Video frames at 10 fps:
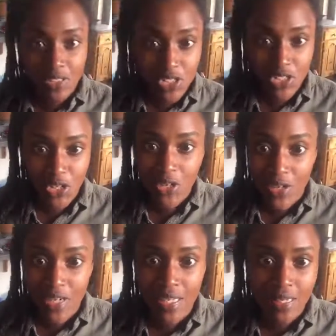
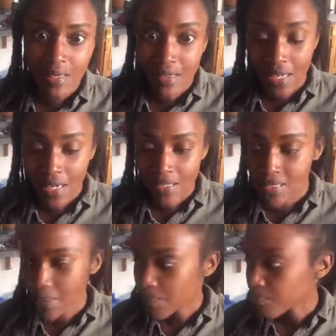sugary things.